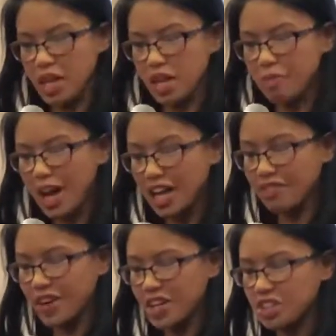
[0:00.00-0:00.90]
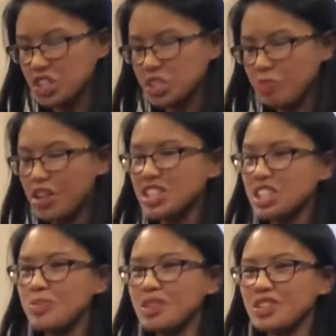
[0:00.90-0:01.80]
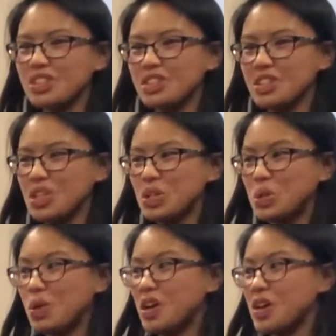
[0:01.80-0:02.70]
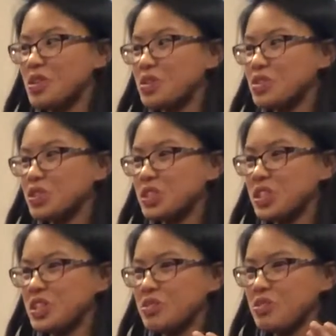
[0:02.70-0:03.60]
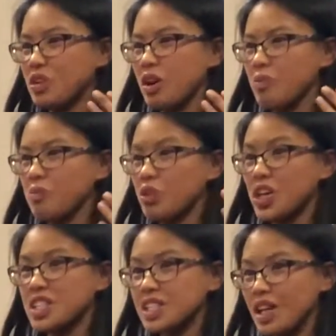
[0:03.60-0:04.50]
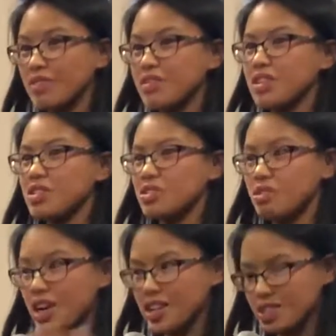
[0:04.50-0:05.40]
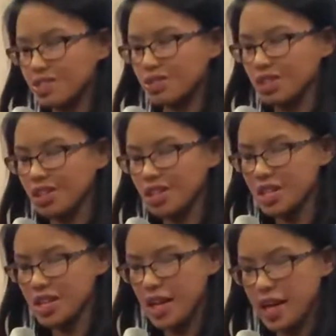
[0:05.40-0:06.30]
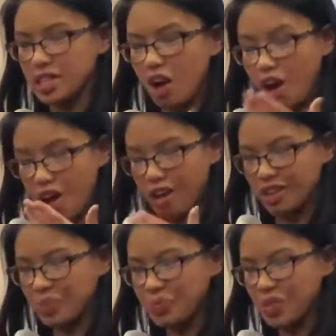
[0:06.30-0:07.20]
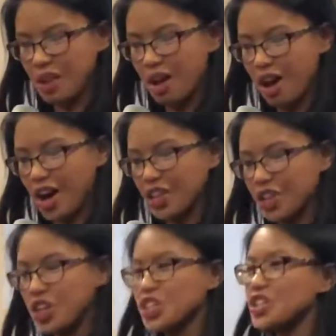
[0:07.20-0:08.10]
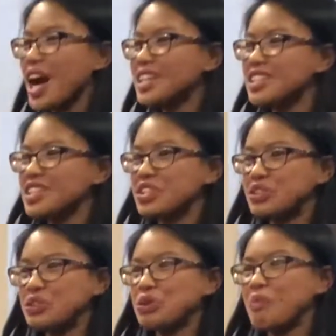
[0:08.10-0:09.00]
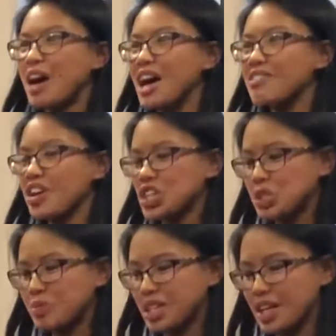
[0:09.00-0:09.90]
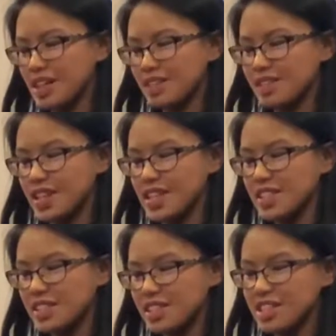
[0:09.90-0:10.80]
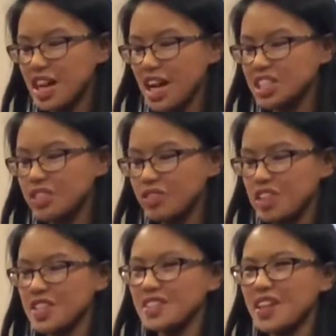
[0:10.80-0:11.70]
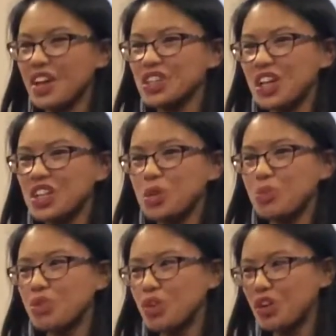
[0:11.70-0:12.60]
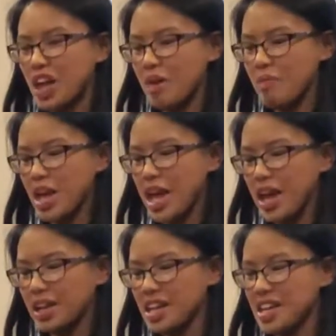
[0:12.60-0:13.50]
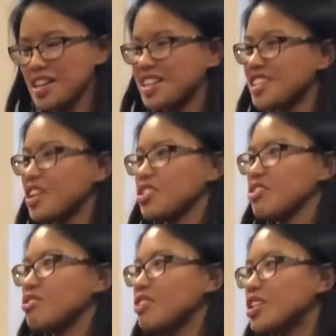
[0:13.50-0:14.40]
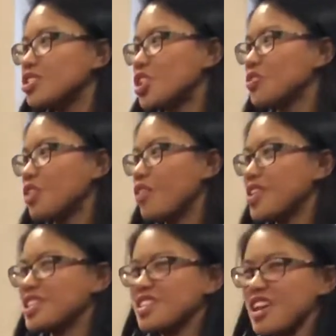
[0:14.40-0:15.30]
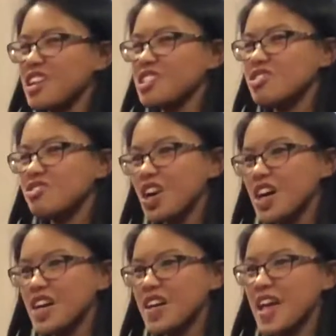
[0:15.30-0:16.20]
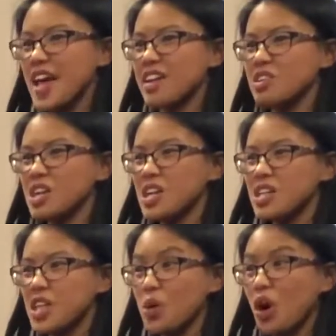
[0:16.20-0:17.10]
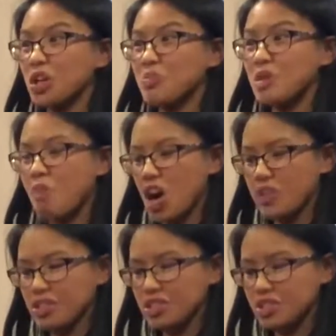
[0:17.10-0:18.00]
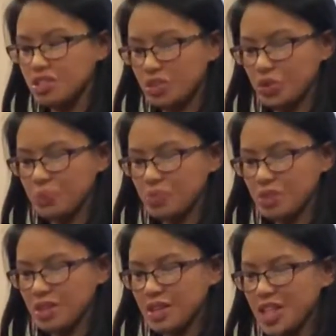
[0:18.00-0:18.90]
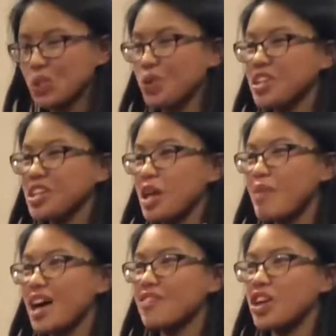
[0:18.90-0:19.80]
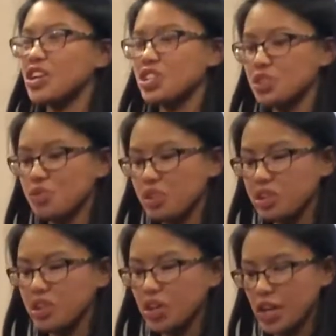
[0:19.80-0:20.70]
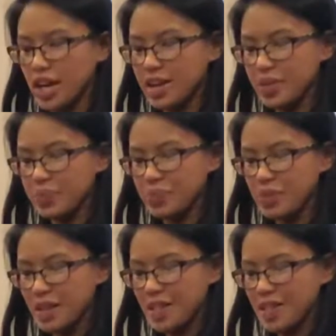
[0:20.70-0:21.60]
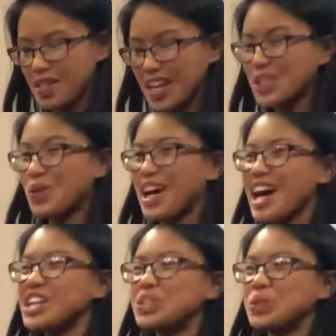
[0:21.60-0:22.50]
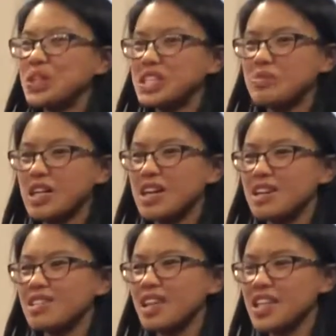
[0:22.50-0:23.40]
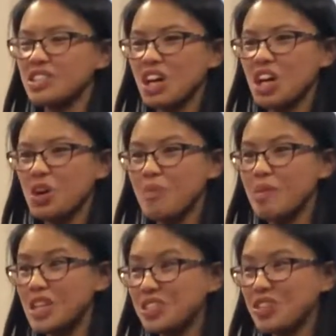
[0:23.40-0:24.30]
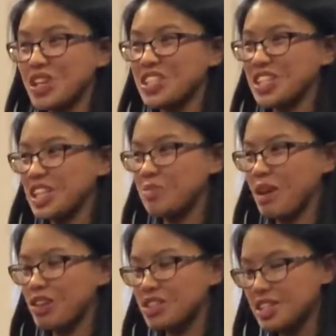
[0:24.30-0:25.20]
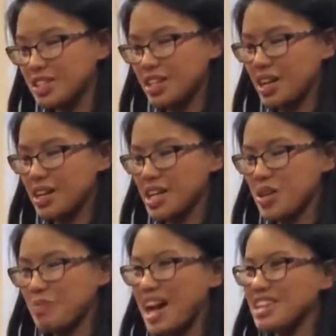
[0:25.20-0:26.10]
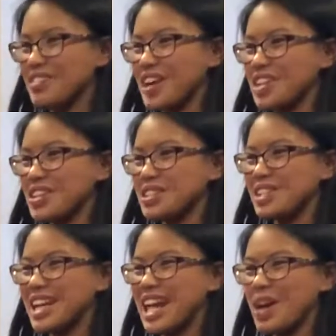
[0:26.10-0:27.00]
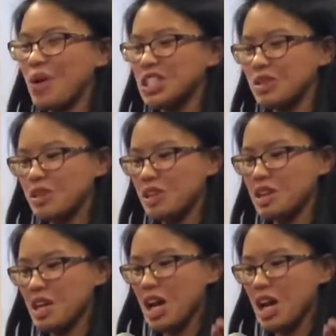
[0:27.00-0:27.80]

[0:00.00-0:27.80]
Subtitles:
In Pathfinders, participants who are usually from grade 7 through high school and on, they're attracted to Pathfinders because they see the activities that are done in the program, and they see that their friends are involved. They see that it's fun, and they want to be part of it too. That's one thing that Pathfinders is really good at. That's why I joined, because I saw my best friend, Jade Bautista, in Pathfinders, and I wanted to be